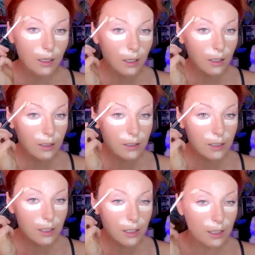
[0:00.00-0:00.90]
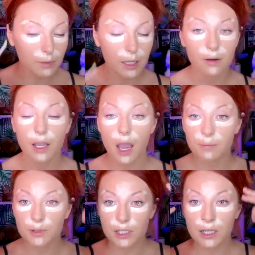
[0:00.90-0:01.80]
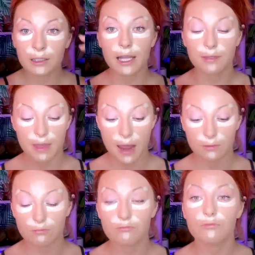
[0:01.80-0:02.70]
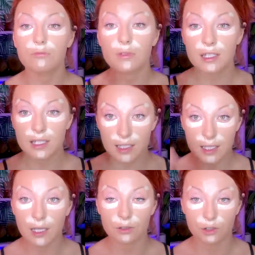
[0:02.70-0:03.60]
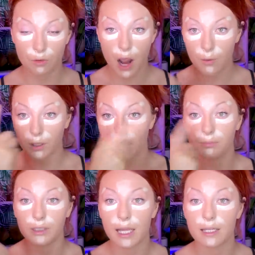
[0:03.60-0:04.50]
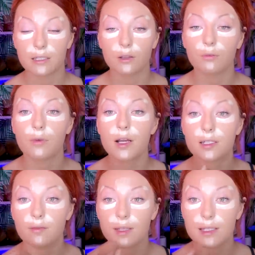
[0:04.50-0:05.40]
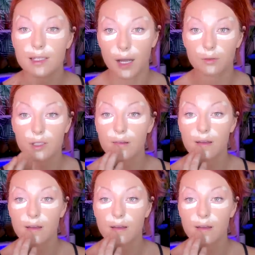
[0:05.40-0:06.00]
And I just kind of keep layering it. I'm just going to let that sit and dry while I blend the rest of this out.